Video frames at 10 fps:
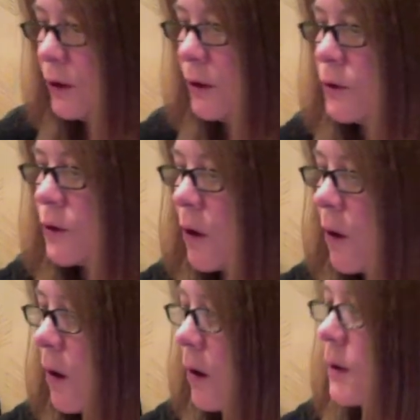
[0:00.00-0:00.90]
use a
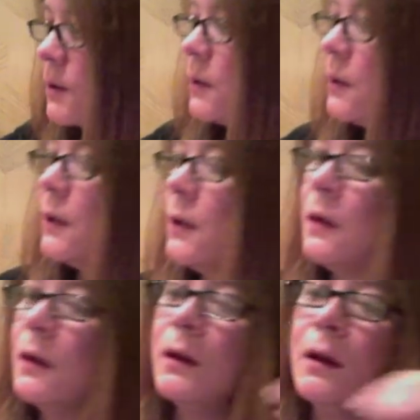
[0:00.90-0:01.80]
cart.
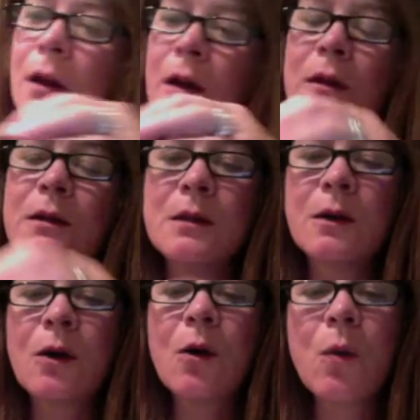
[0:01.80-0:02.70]
It is an
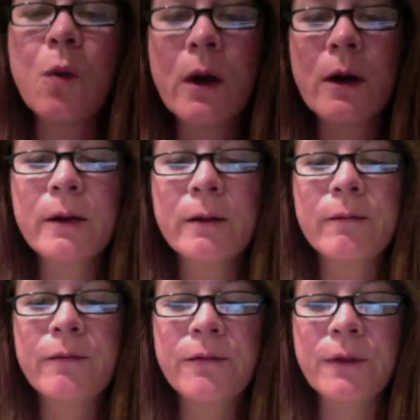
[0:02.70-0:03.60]
aquarium
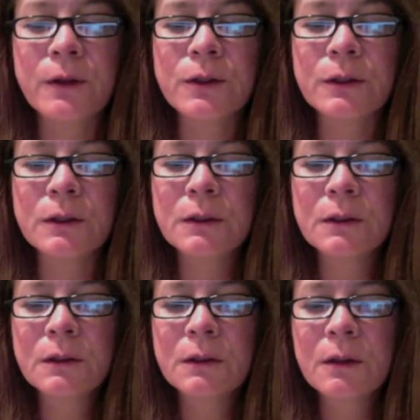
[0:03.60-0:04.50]
filter
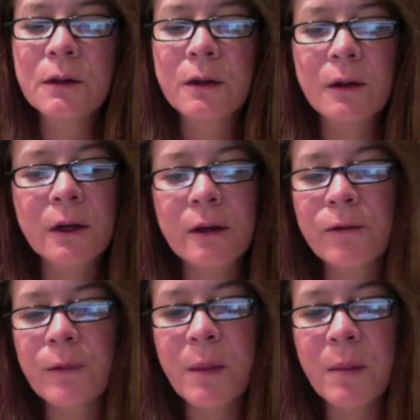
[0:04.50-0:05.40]
you can get
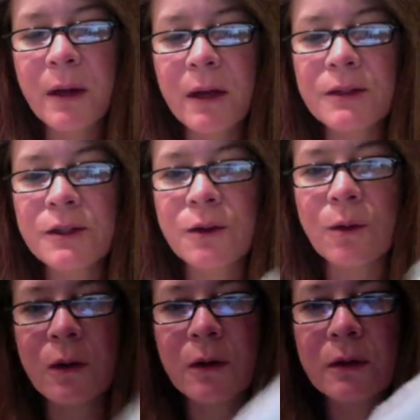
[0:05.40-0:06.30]
from the pet
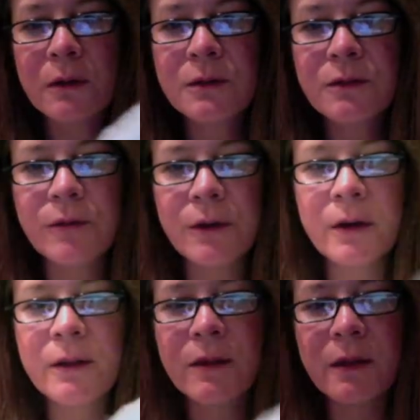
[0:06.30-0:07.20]
store. It's
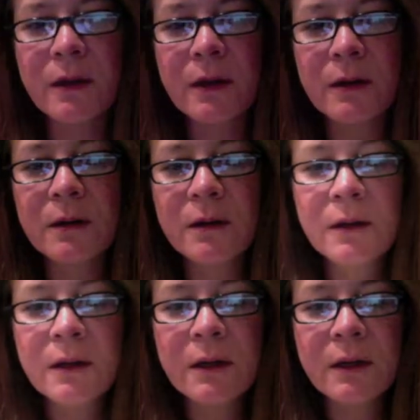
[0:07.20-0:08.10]
very thin.
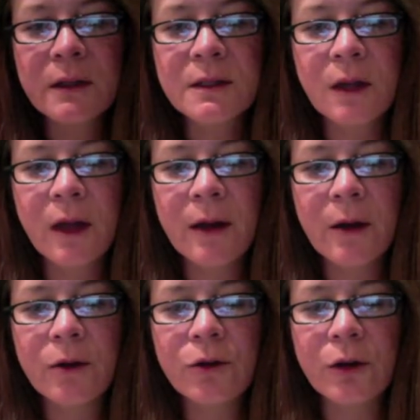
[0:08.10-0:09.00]
It's
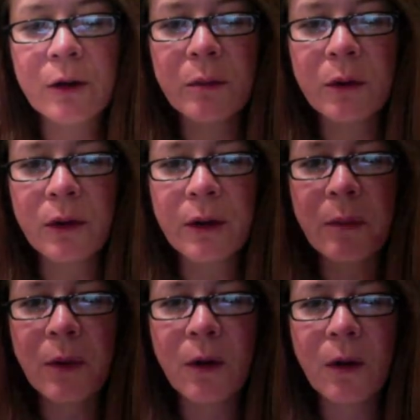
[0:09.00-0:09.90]
layered. You can pull it
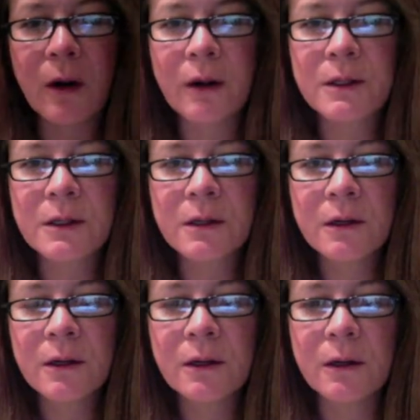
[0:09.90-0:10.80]
apart.
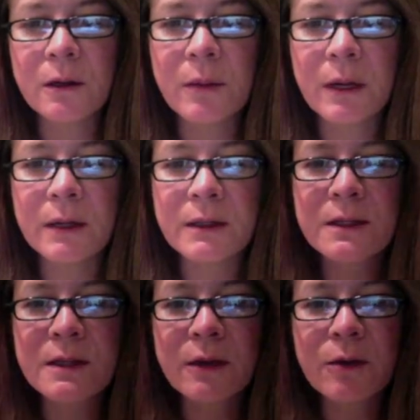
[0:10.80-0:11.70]
You can make it as
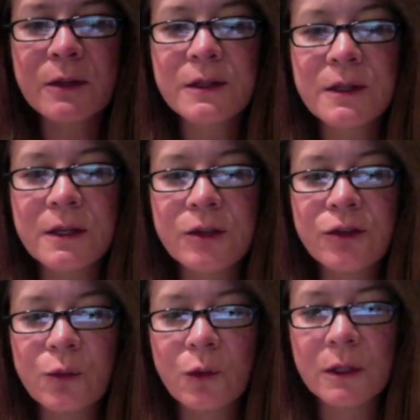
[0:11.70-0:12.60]
thick or as thin as
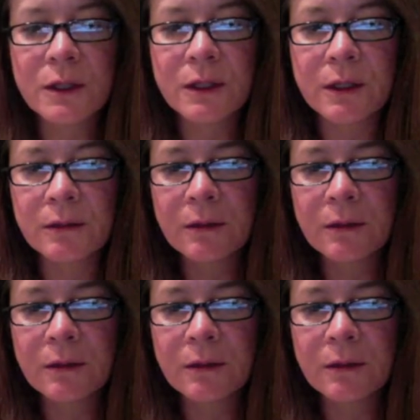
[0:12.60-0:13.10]
you want to.